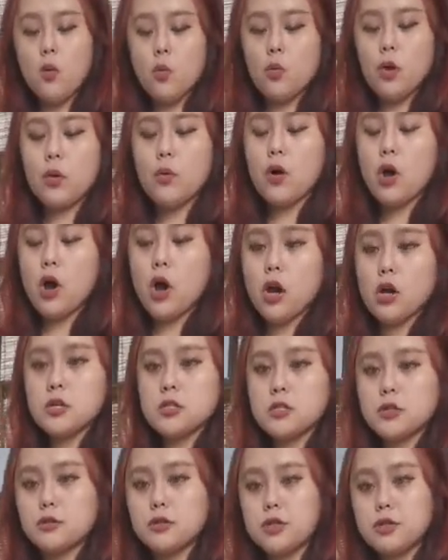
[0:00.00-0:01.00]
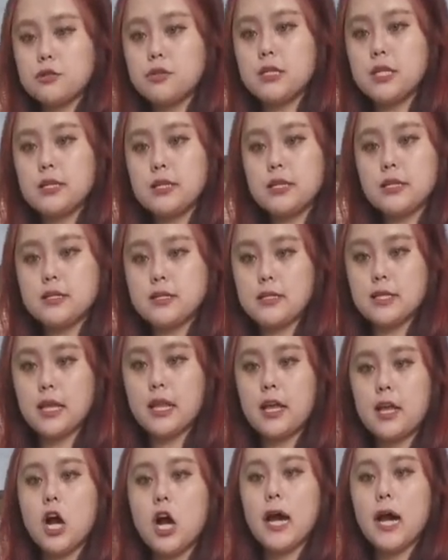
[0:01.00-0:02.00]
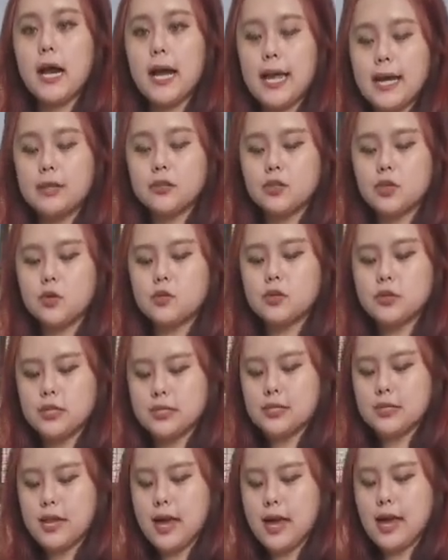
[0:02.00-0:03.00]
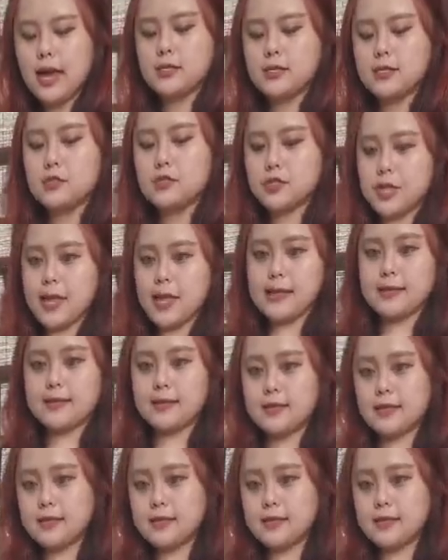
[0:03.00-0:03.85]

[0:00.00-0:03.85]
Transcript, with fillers: we were also using the silicone handle design.